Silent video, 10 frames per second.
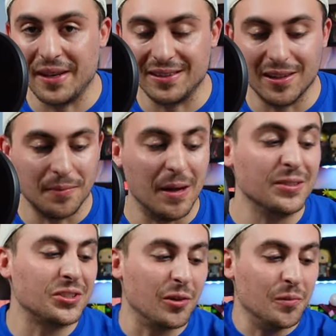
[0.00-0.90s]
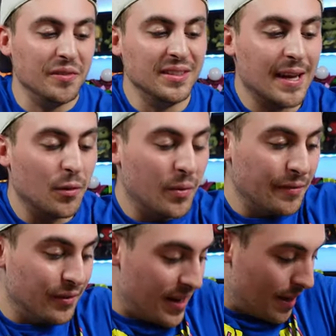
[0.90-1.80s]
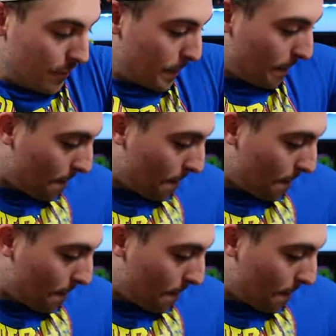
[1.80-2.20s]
picked up. I'm just going to move these out of the way for now.